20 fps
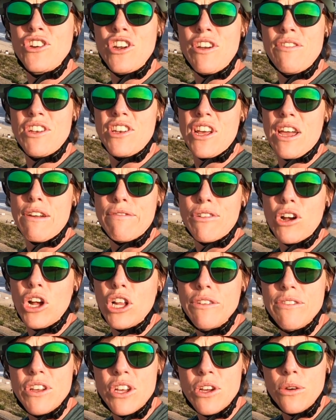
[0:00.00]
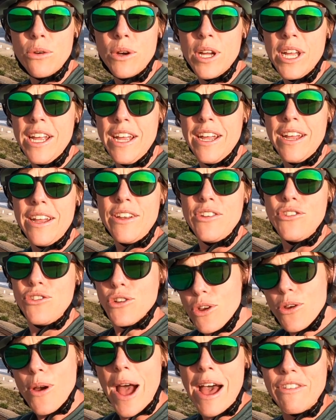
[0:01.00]
of the day for all of you: do
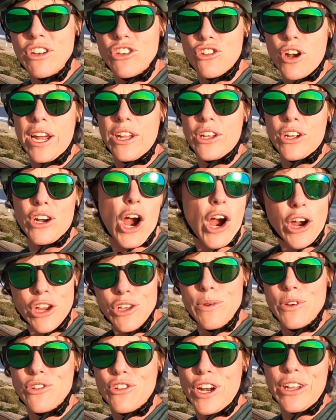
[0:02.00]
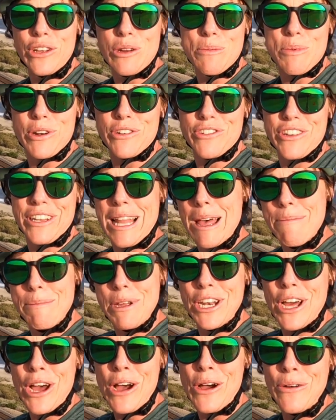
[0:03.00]
you have a trailer? Are you a trailer person? Let me
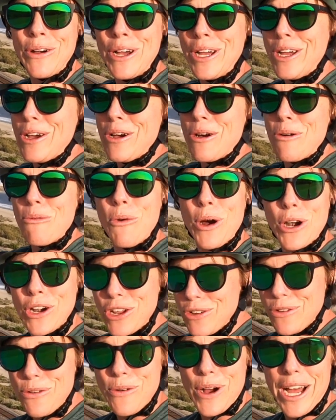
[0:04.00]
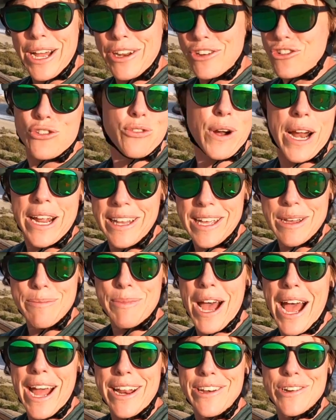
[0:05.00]
know. What are you trailing
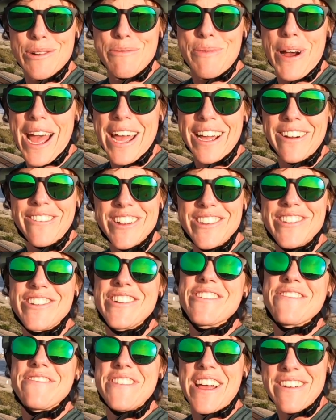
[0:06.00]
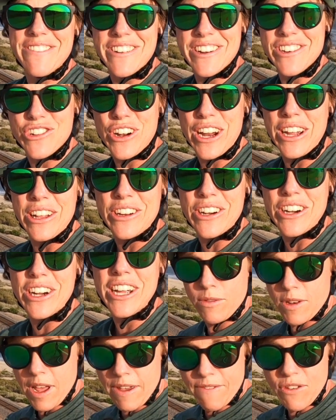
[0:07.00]
behind your bike? What's your favorite trailer?
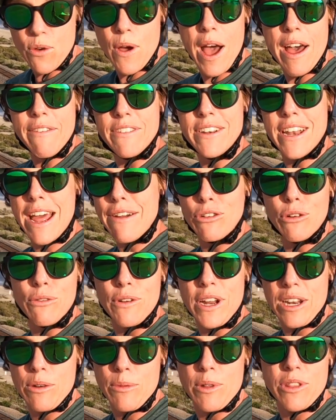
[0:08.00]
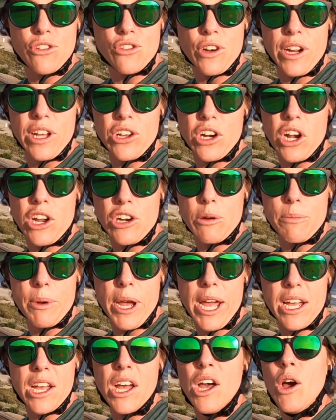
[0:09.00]
If you have never ridden with a trailer on your
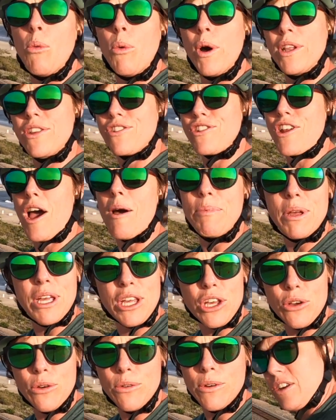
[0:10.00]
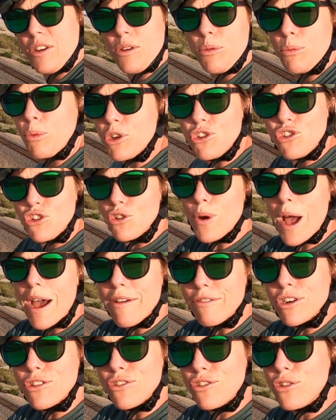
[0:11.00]
bike, what's stopping you? Would you
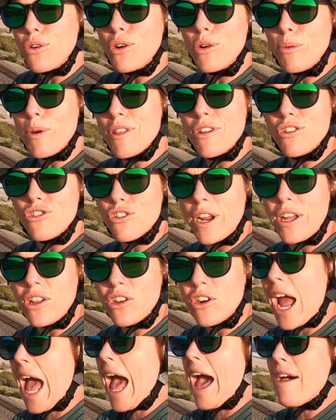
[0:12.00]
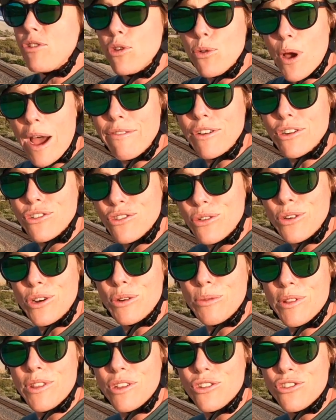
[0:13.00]
ever tour with a trailer? Have you ever toured
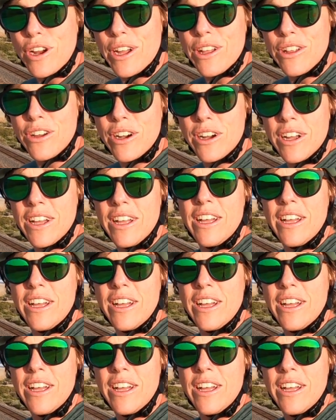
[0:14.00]
with a trailer?